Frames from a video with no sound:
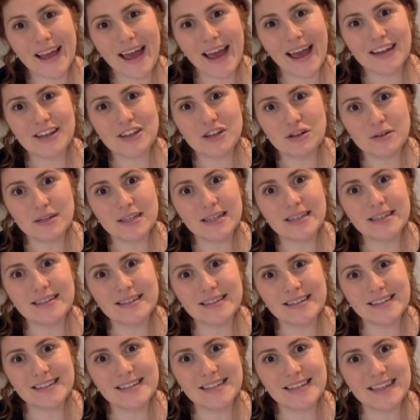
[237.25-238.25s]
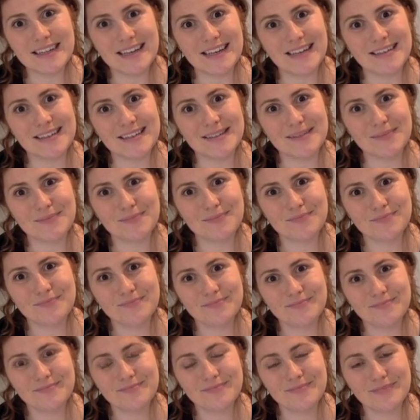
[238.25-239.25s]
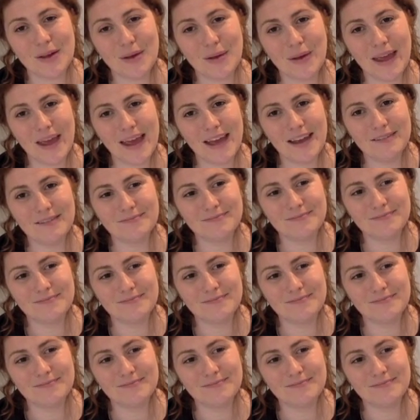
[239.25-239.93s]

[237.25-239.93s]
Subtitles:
and you need to sneeze, okay?